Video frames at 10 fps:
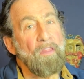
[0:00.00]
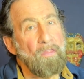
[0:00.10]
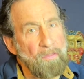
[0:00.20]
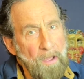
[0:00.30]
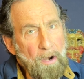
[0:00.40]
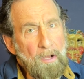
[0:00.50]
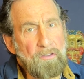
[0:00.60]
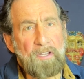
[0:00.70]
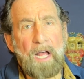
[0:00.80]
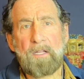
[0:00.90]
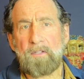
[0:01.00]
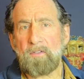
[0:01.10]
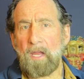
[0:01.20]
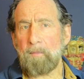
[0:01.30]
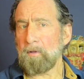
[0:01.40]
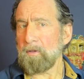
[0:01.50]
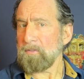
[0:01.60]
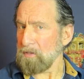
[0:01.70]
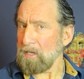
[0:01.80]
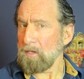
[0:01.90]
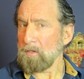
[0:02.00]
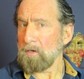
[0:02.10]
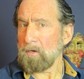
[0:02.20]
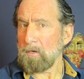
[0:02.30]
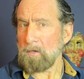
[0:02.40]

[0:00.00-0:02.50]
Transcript: There are solid, stable, singular